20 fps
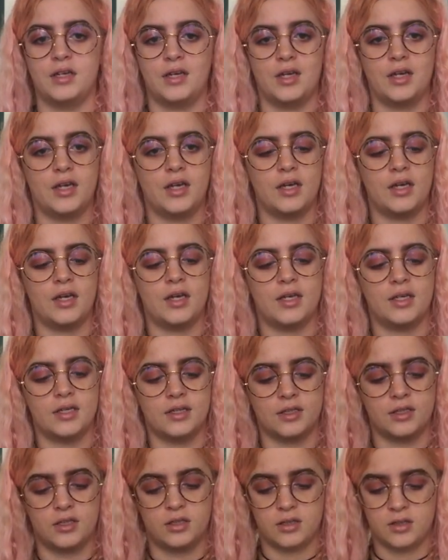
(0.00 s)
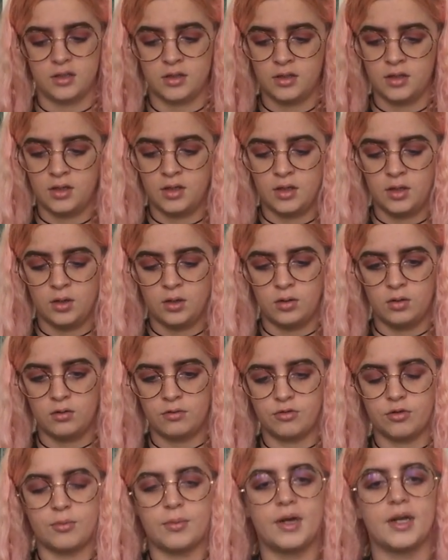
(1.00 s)
in here is
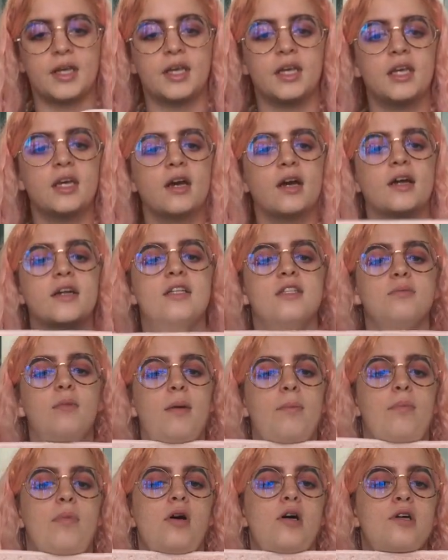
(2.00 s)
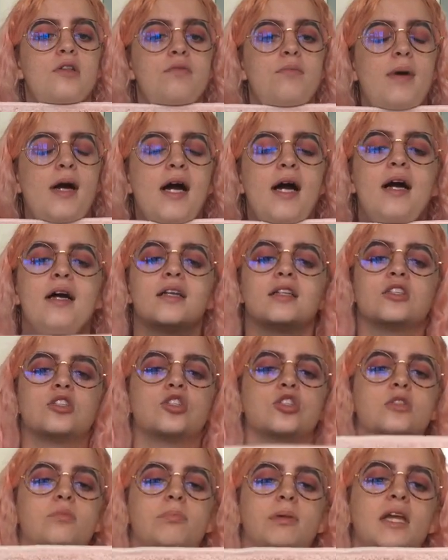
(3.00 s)
from Ikea, and it's my bath mat, and
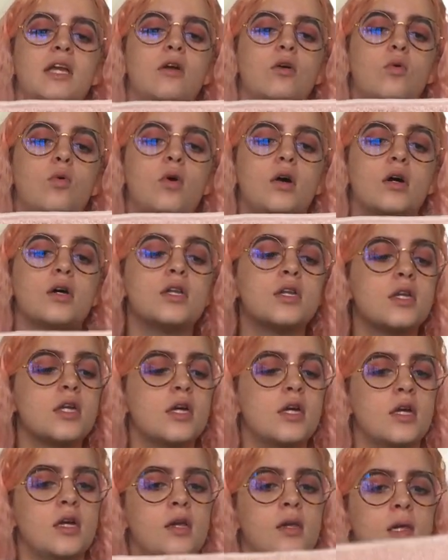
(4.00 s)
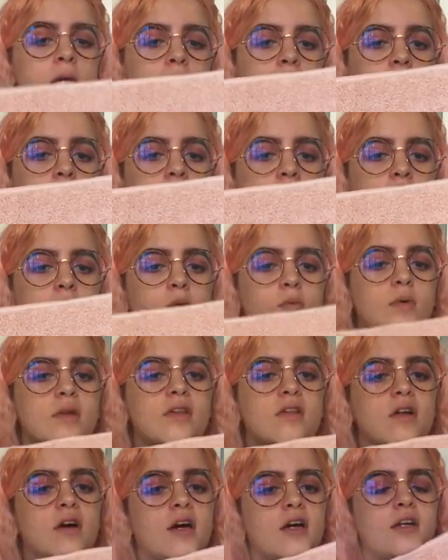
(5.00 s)
it's just a pink one
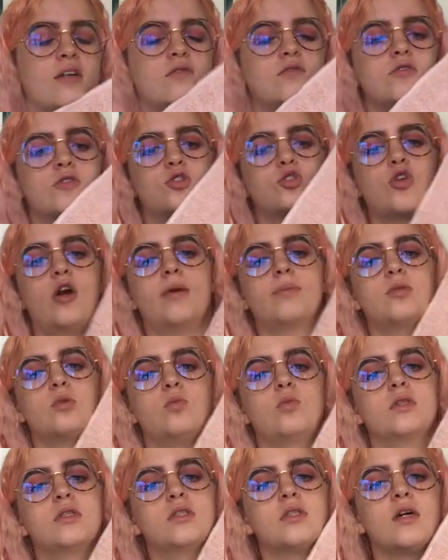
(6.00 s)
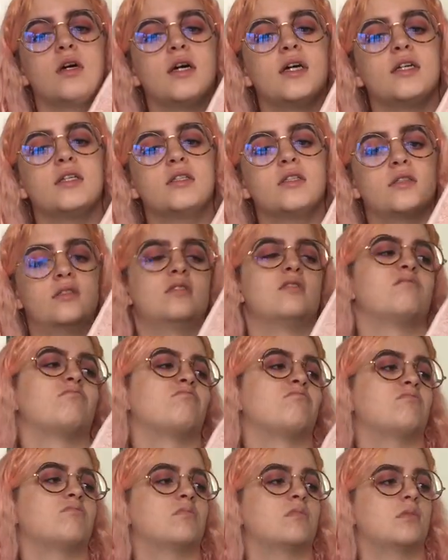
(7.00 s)
with like stripes on one side, and
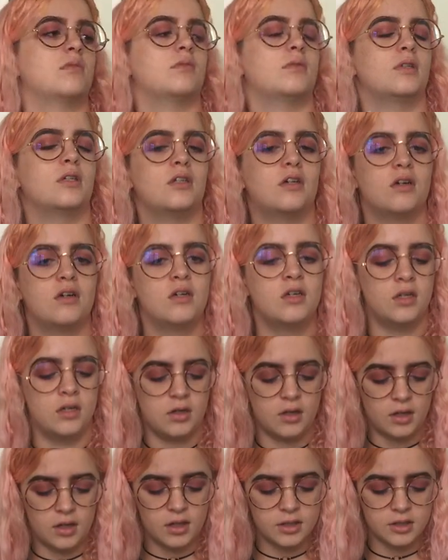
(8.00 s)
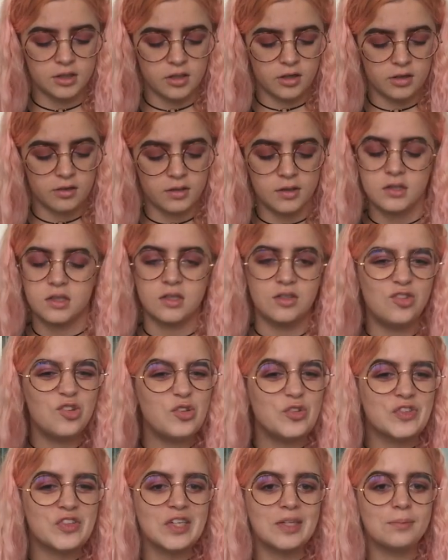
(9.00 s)
I don't know, it's a
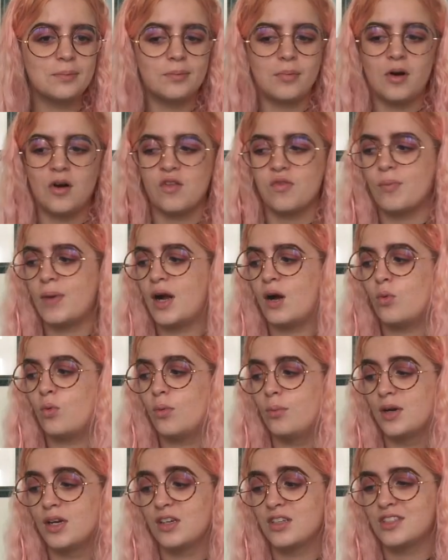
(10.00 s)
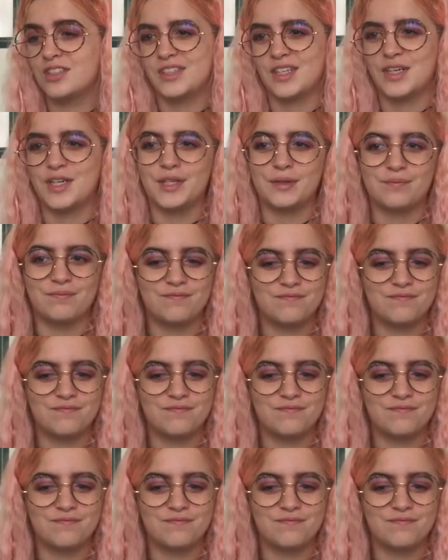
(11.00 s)
non-slip bath mat, what am I gonna say?